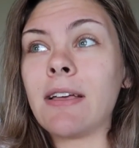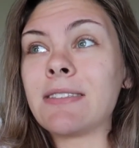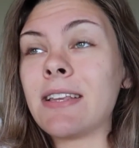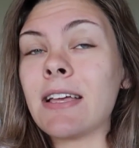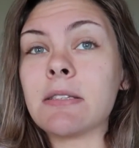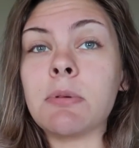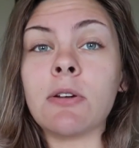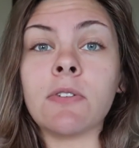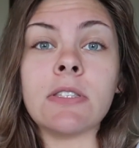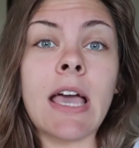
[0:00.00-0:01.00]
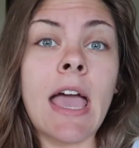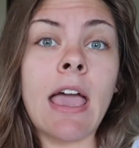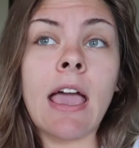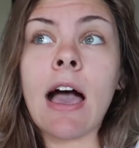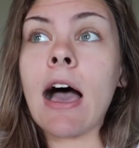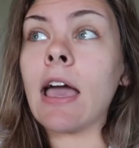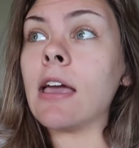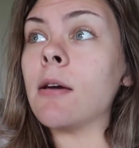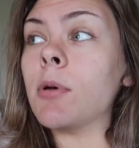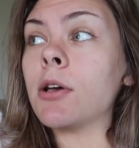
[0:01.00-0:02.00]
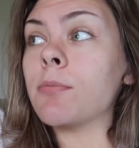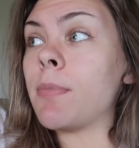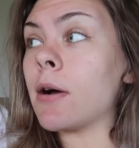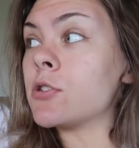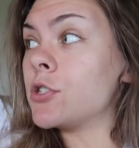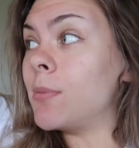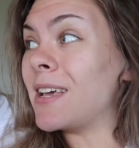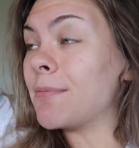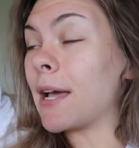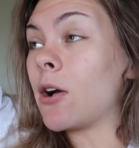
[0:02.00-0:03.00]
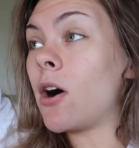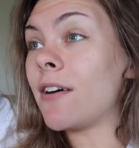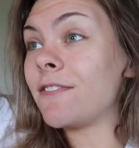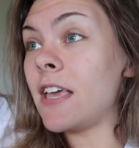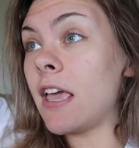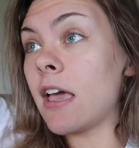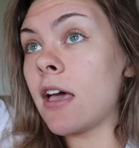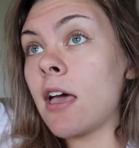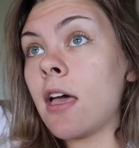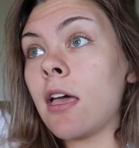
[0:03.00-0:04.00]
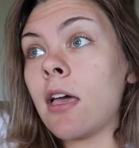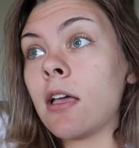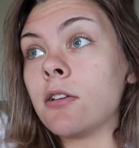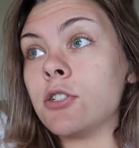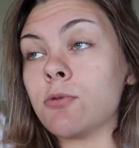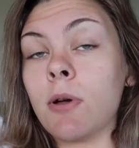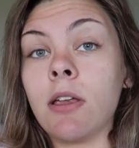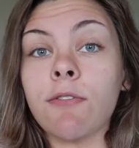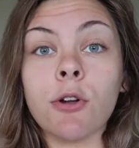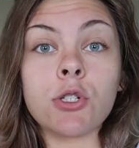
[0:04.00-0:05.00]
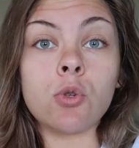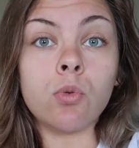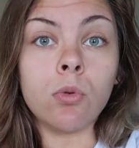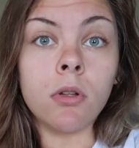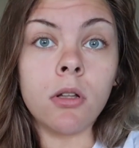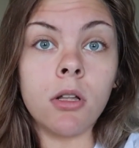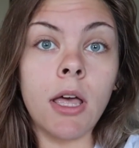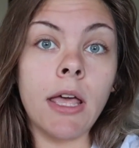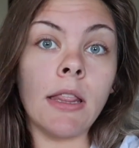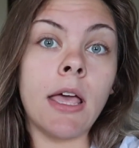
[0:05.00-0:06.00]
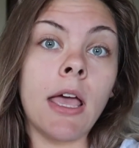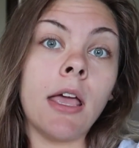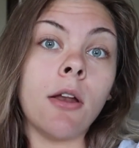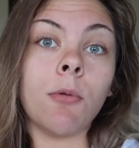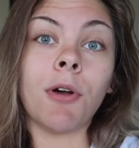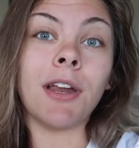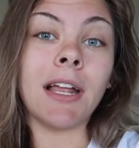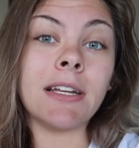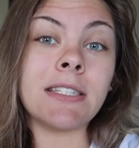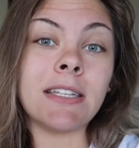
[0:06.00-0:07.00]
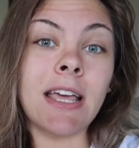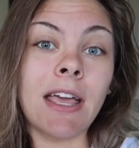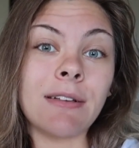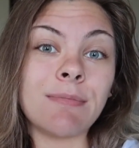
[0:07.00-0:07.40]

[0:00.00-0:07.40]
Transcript: Today is a beautiful day. I am about to make my coffee, just waiting for it to cool, and then we're gonna get into the day.